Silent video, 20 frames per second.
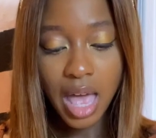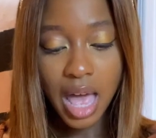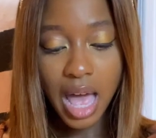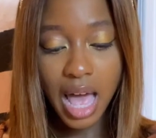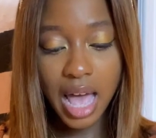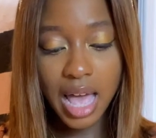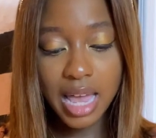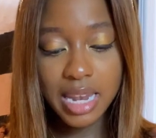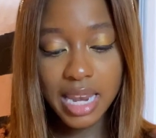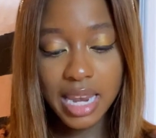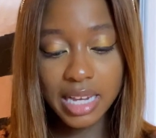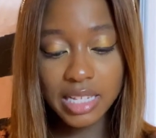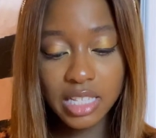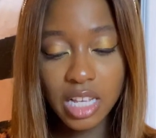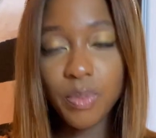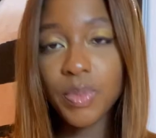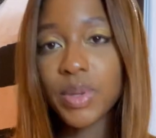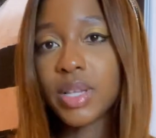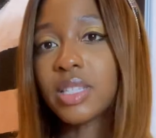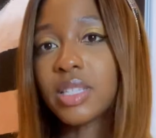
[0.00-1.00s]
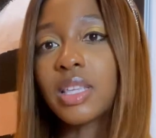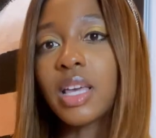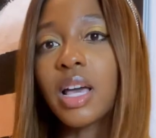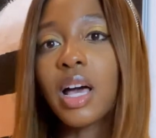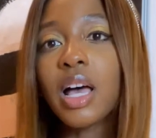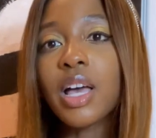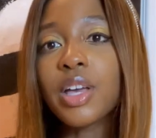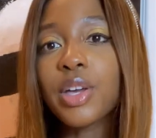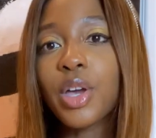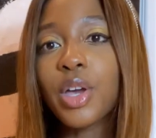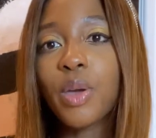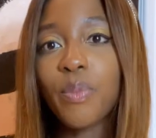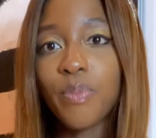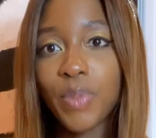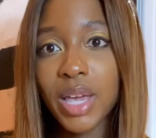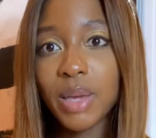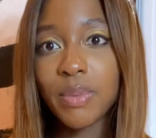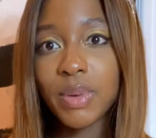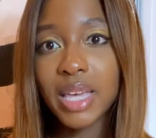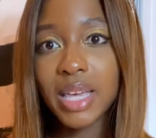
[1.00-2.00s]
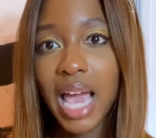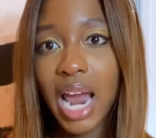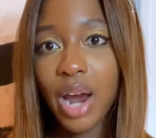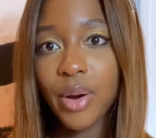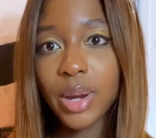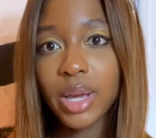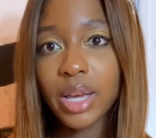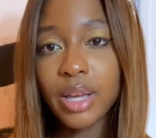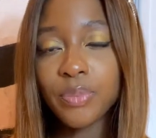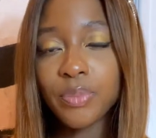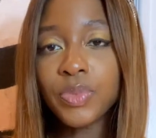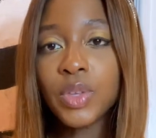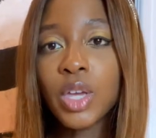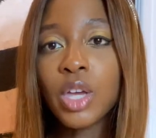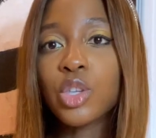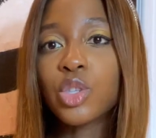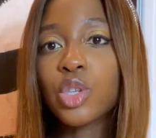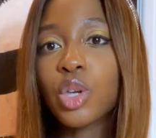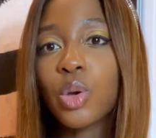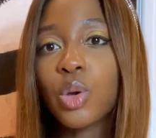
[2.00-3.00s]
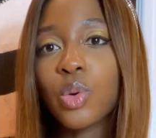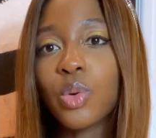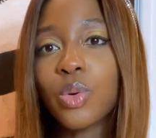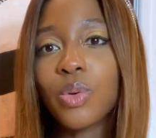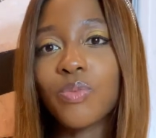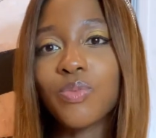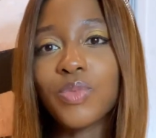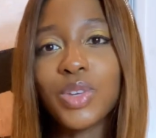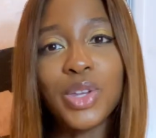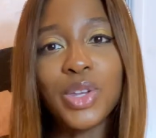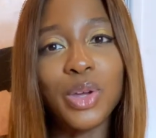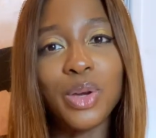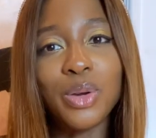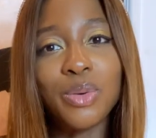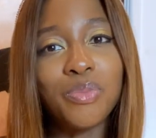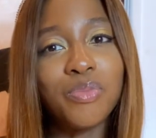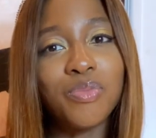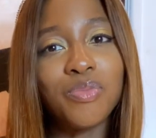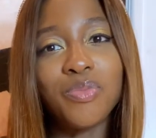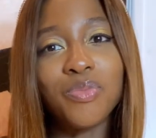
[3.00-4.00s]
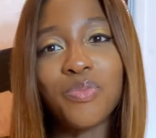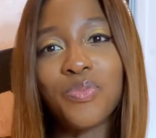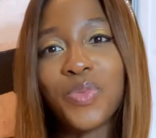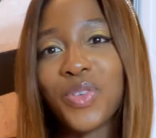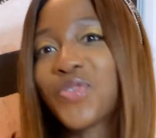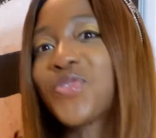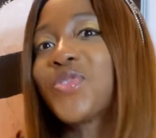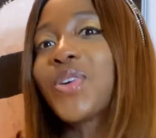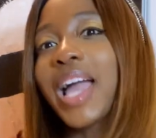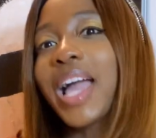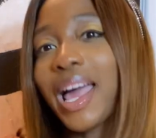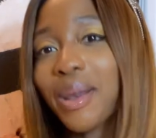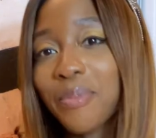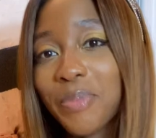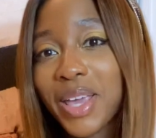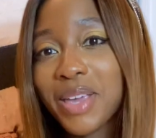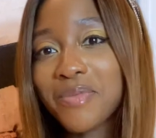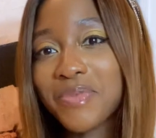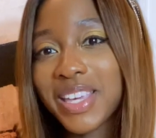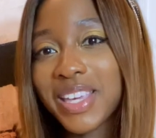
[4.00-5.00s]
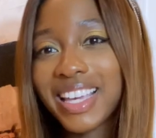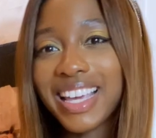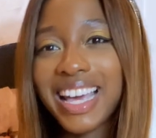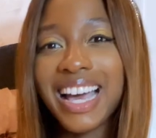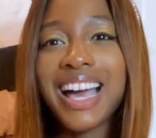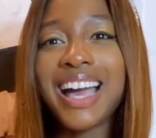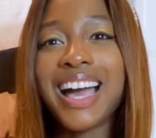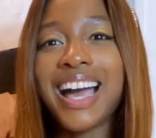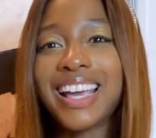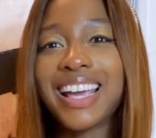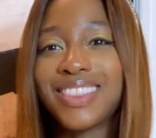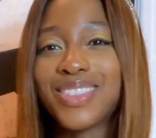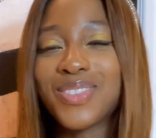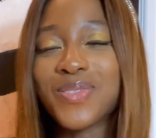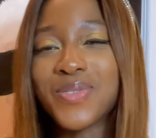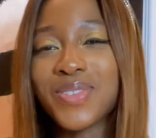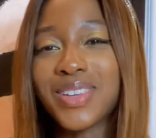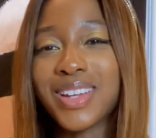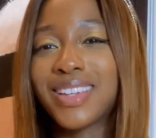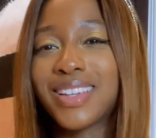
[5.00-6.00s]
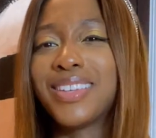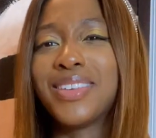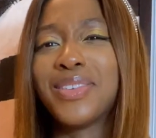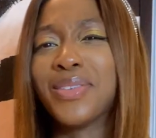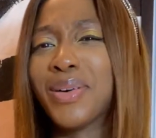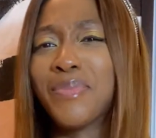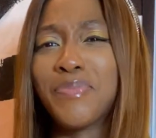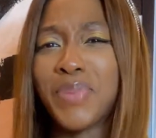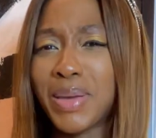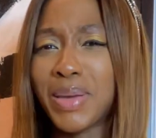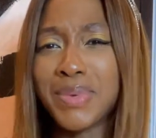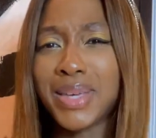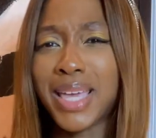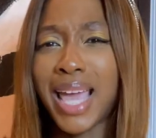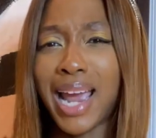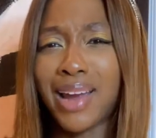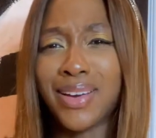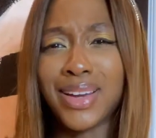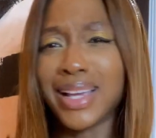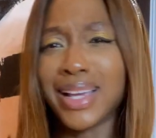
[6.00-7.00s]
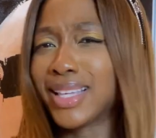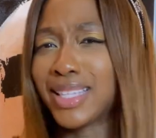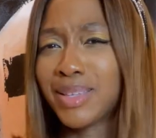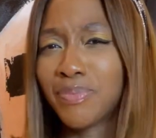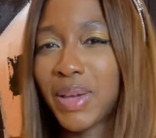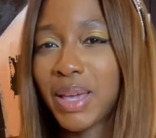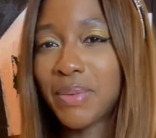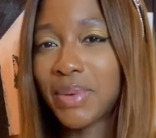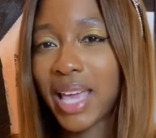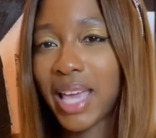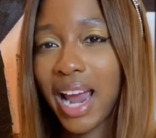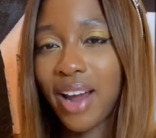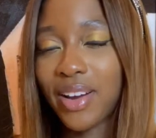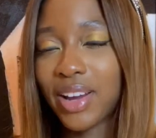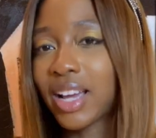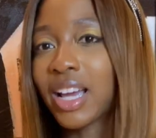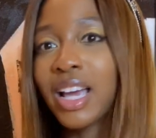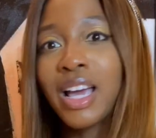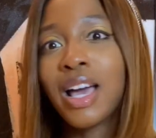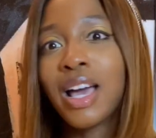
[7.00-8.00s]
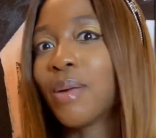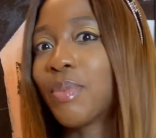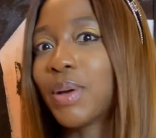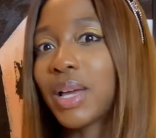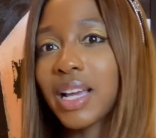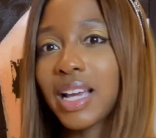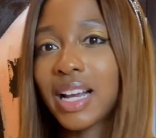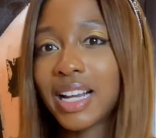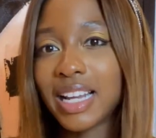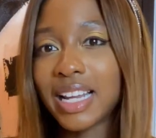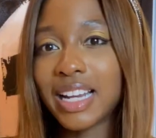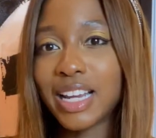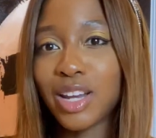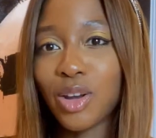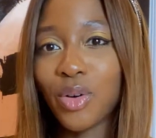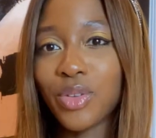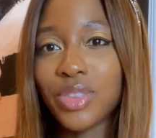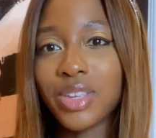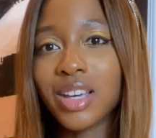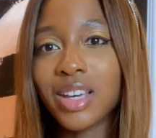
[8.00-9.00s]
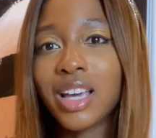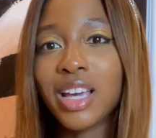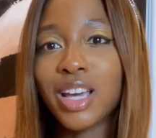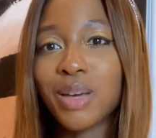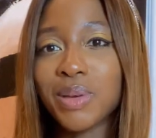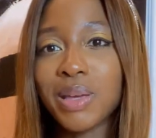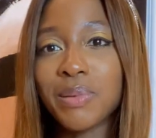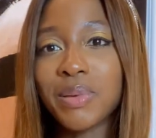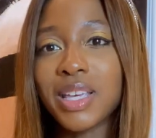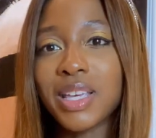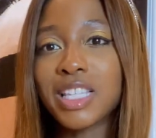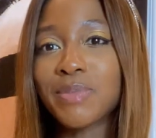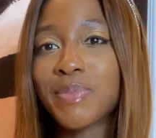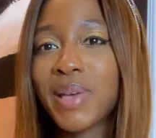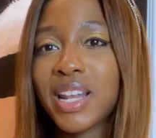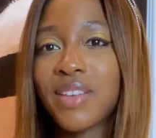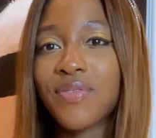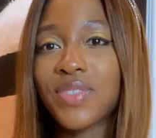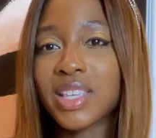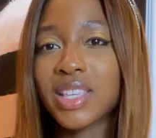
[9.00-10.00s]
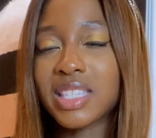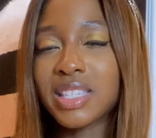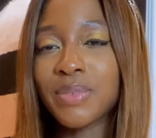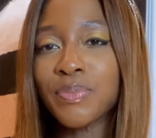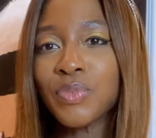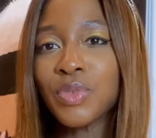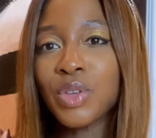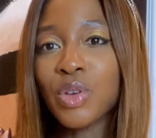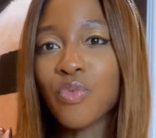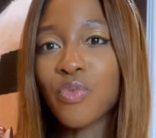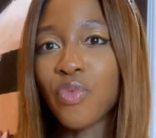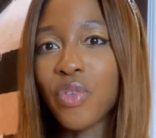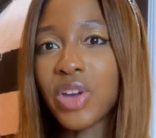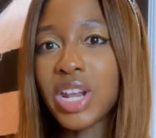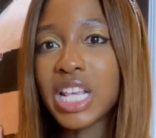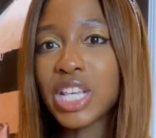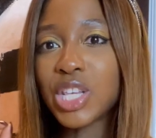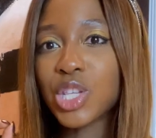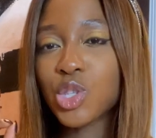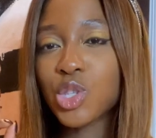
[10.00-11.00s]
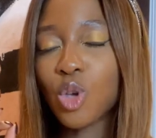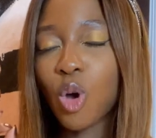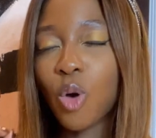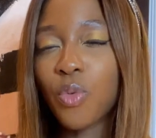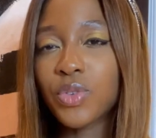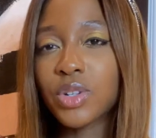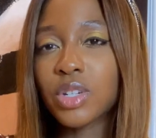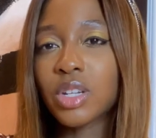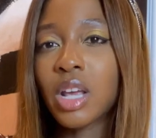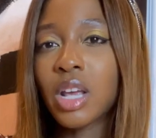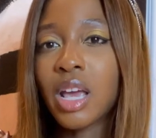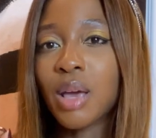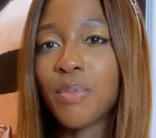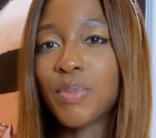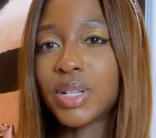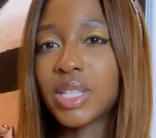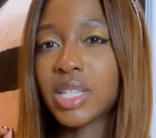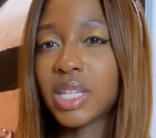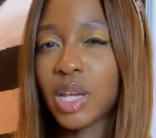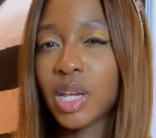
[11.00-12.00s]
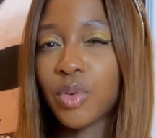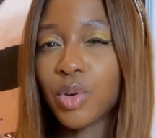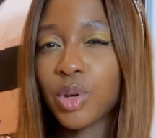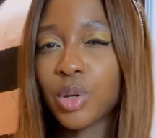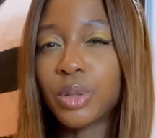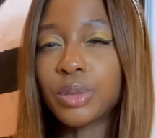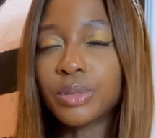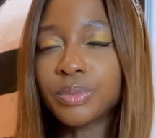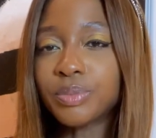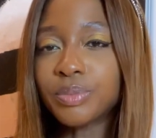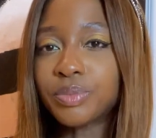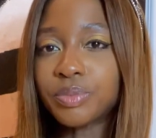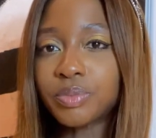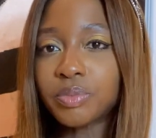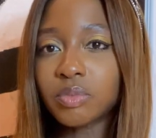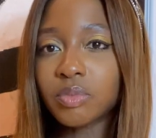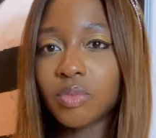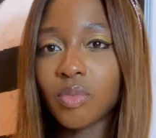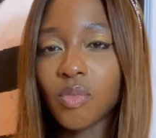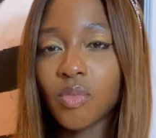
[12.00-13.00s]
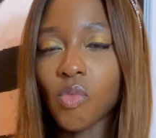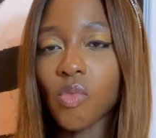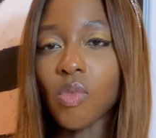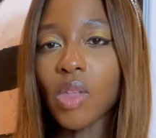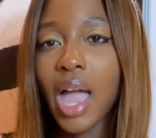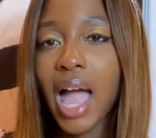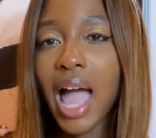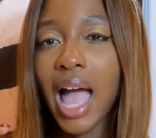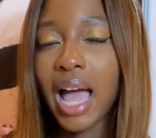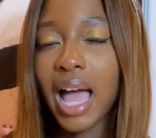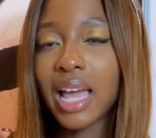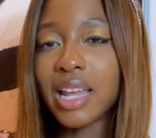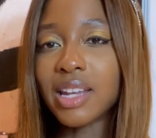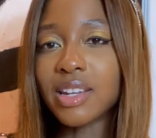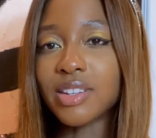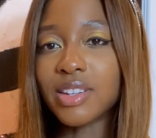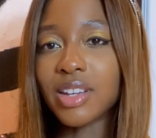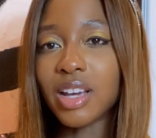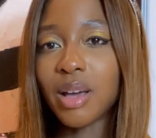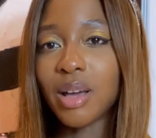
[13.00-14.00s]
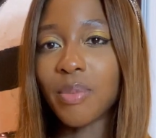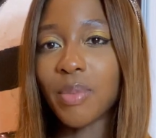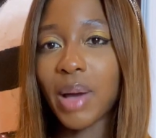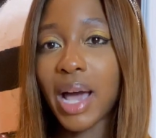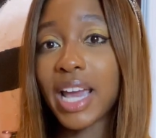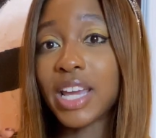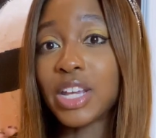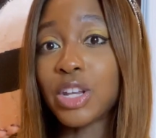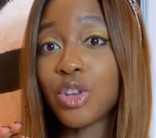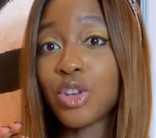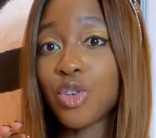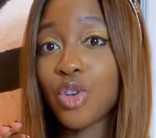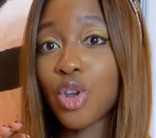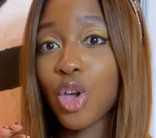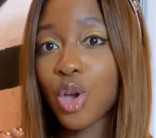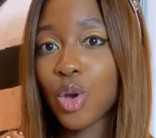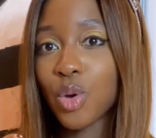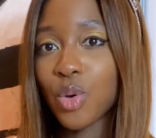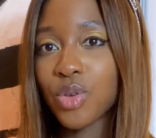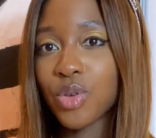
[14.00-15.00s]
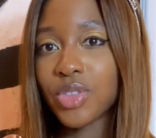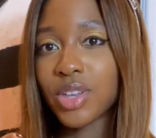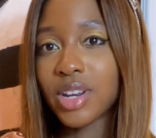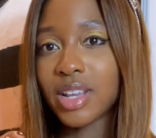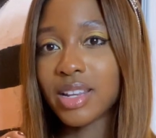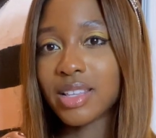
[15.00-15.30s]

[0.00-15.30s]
Next up is the Ergo baby carrier. So, you know, before I had a baby, I thought, you know, a baby carrier is a baby carrier, but clearly not. The Ergo baby is made of this really soft material, and I know that it